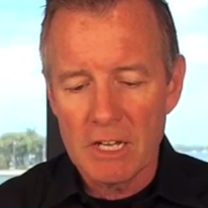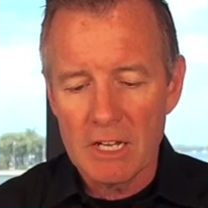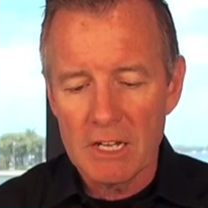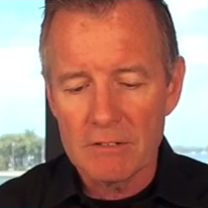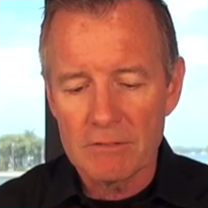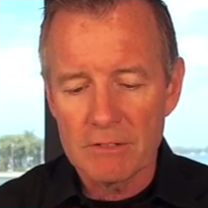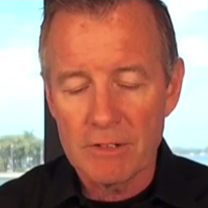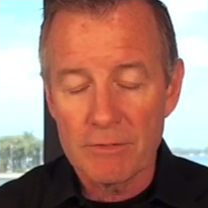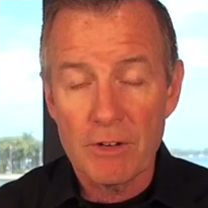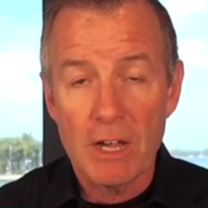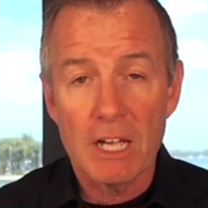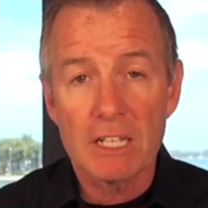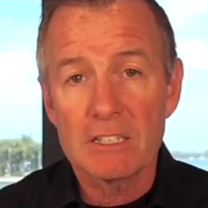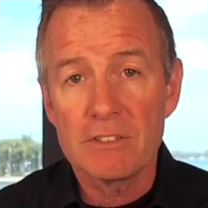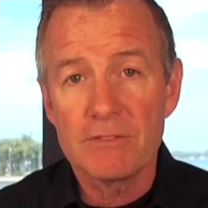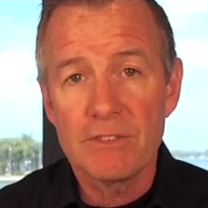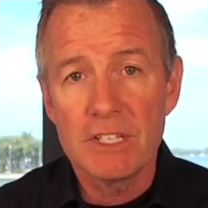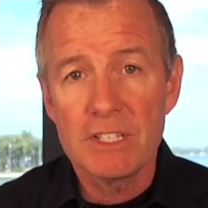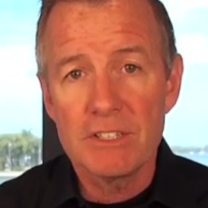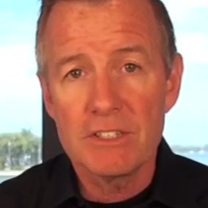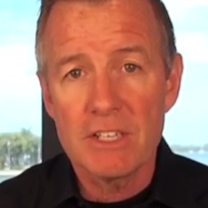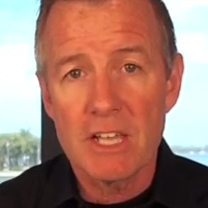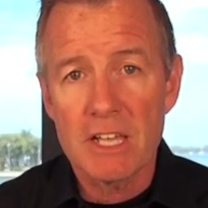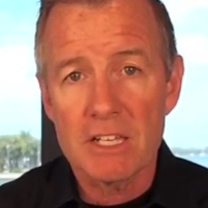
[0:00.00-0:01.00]
Refractive
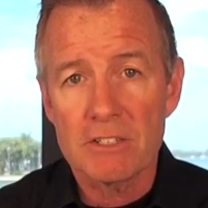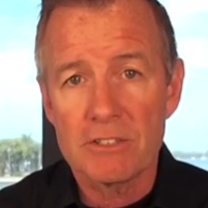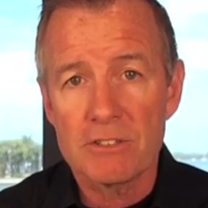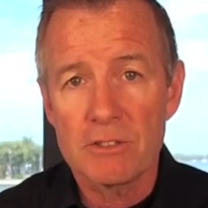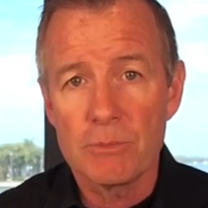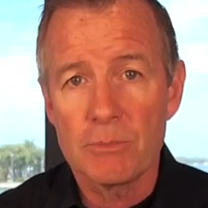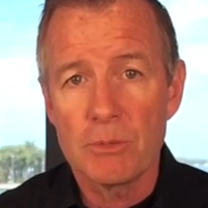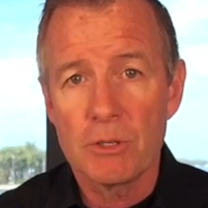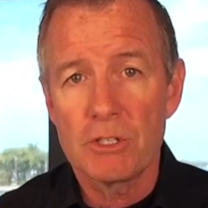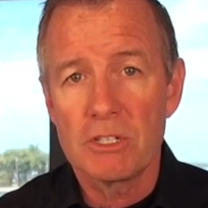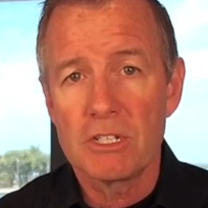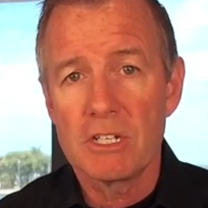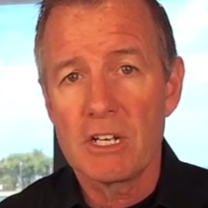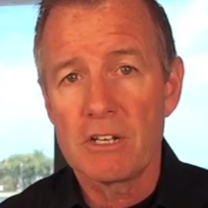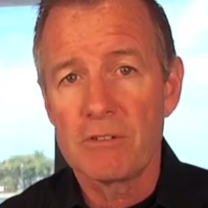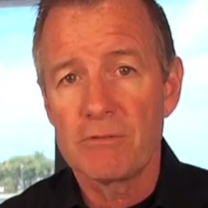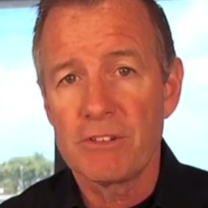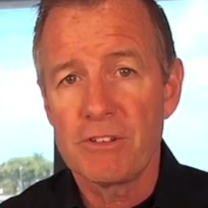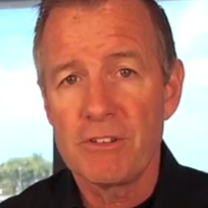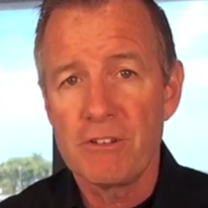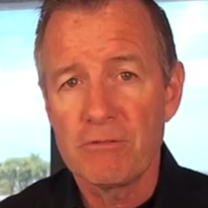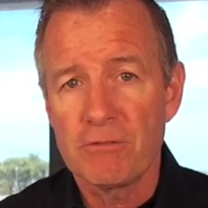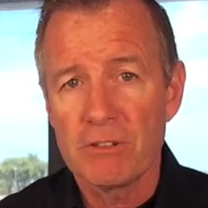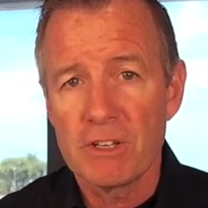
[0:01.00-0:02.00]
index, you put it on a
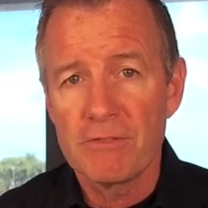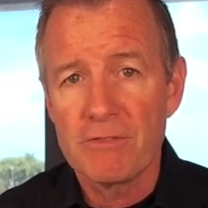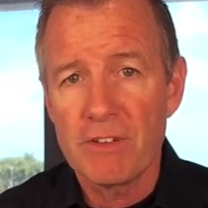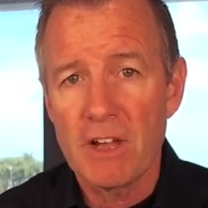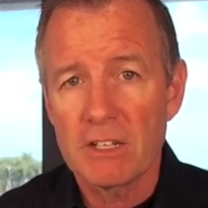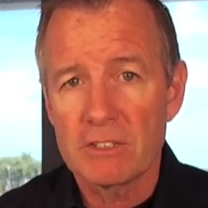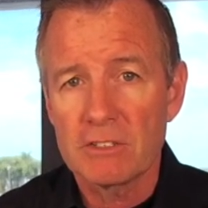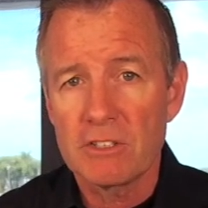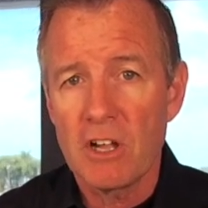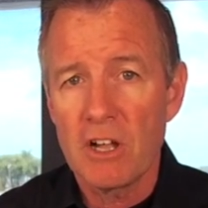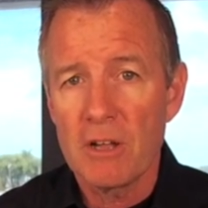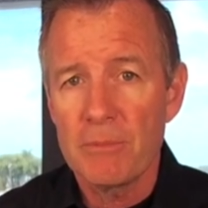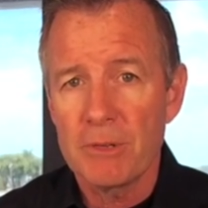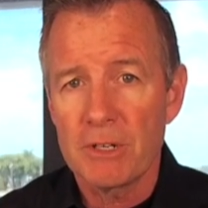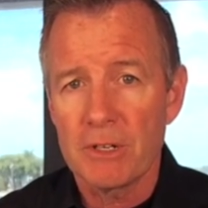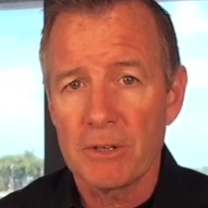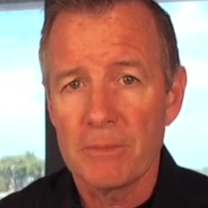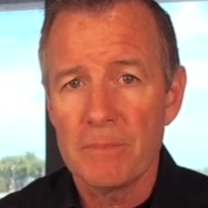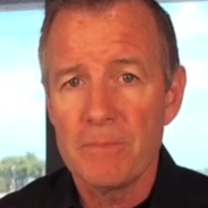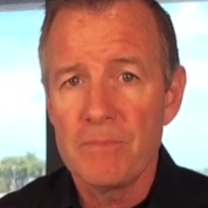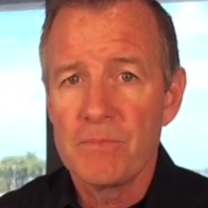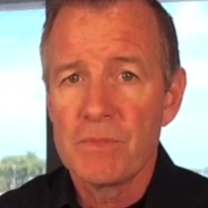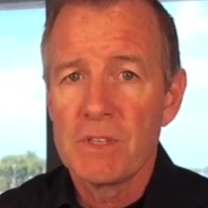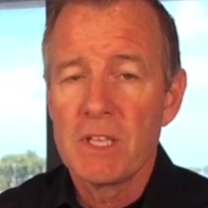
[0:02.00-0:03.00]
refractometer.